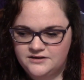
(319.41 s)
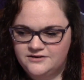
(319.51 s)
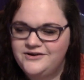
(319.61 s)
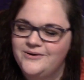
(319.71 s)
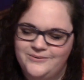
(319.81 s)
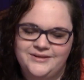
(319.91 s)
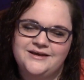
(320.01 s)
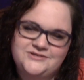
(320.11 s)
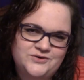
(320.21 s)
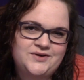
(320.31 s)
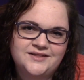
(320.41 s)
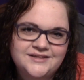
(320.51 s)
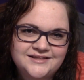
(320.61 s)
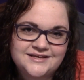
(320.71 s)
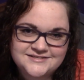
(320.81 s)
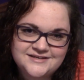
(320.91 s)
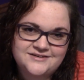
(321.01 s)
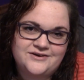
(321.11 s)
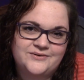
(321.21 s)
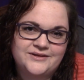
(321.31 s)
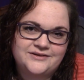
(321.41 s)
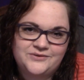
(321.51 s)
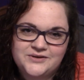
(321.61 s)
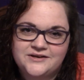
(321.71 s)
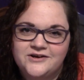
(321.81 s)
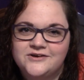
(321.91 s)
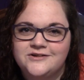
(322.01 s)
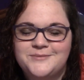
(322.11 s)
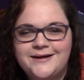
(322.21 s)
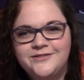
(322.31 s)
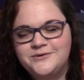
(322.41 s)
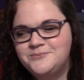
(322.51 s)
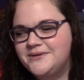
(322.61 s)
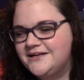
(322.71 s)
no, like, jokingly, like, said no, like, no, you cannot go to the bathroom.